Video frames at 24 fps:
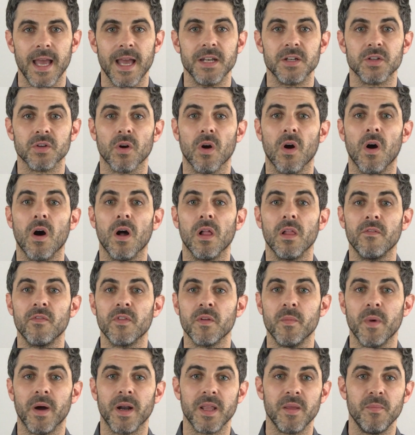Enter all of the
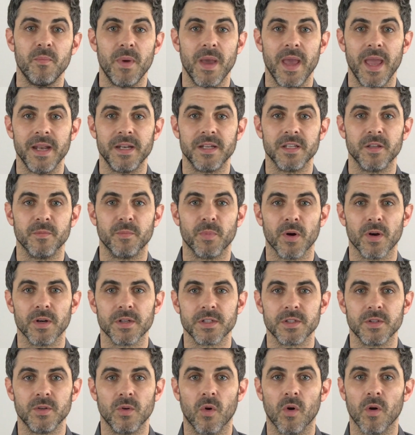money paid to the
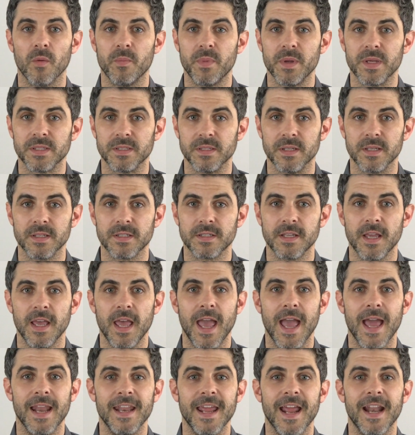person or business
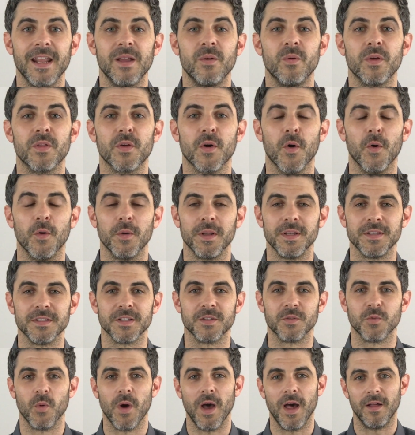and any withholdings
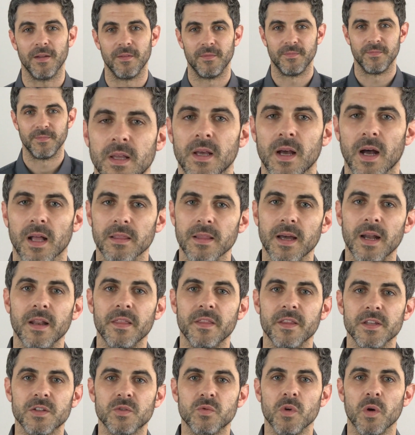as well. A lot of
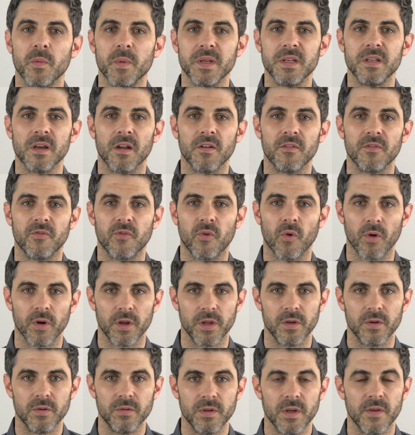this will be done for
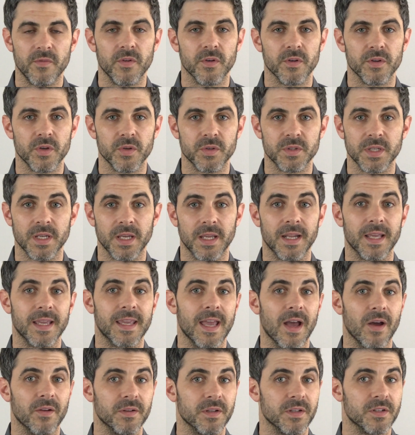you if you're using an
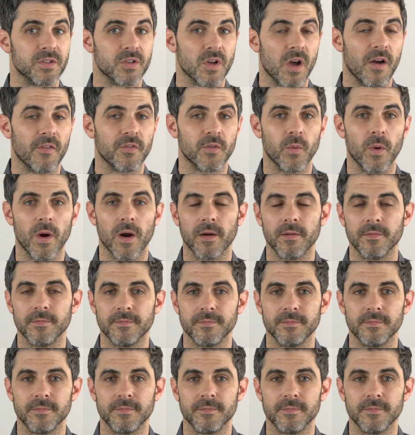accounting software.